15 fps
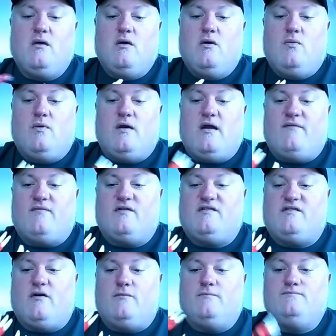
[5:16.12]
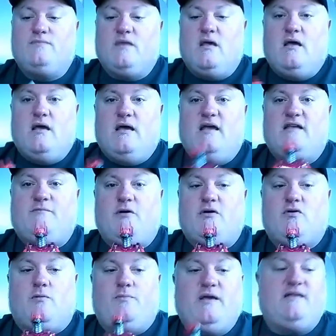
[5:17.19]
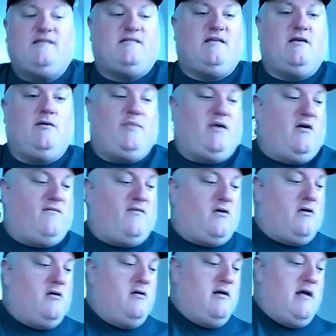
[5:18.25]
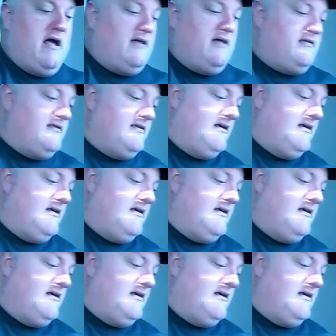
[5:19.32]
whatever. So, he's a pretty cool piece. He'll be over at the